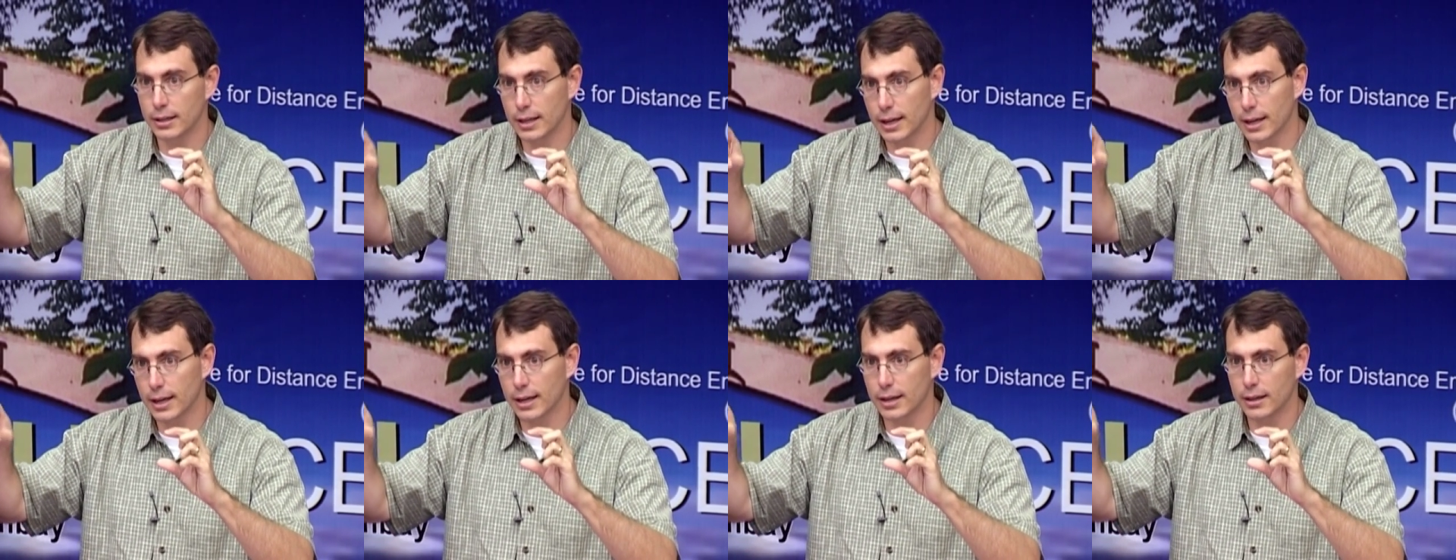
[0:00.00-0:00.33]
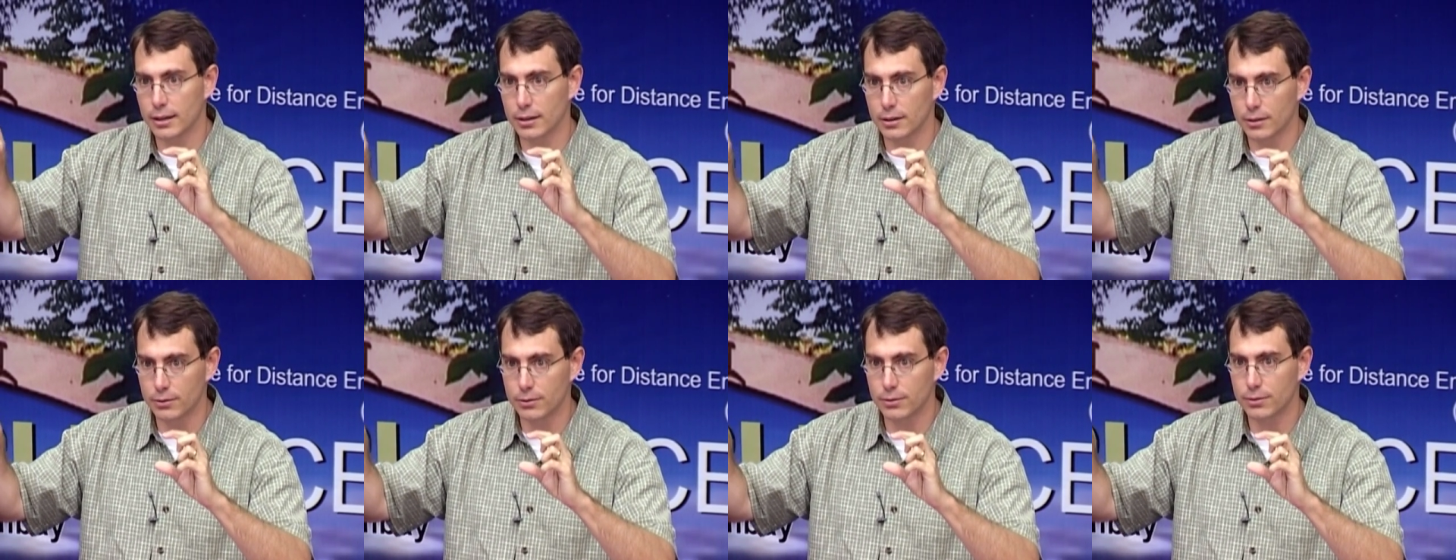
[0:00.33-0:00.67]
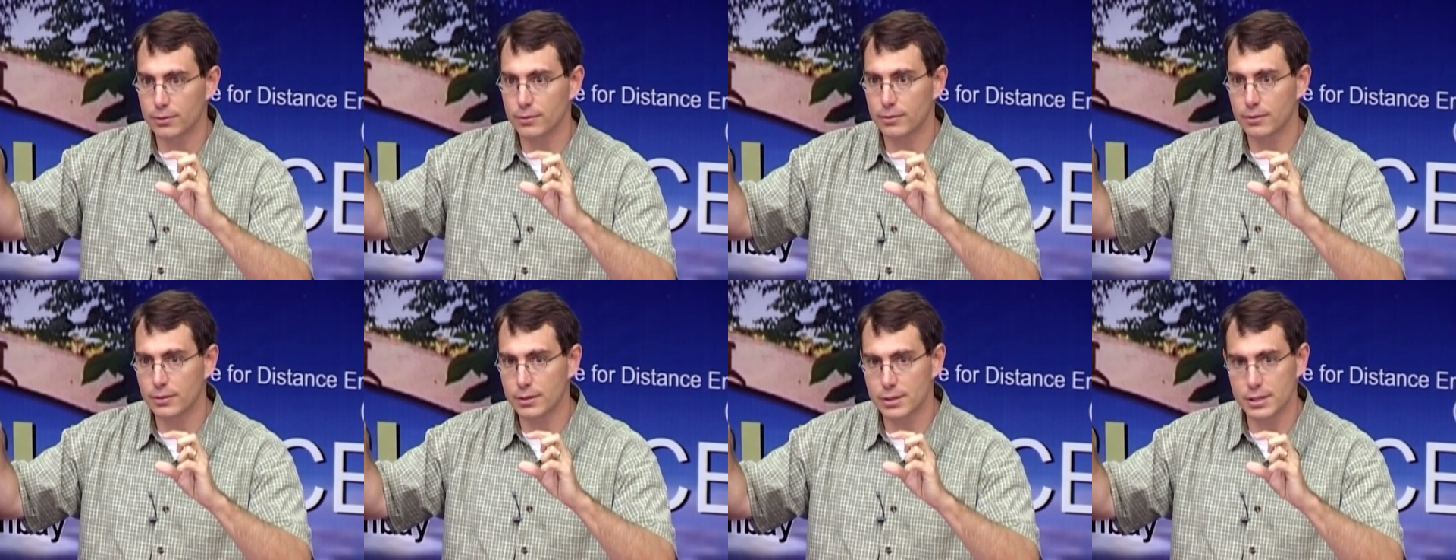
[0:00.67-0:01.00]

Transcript: negative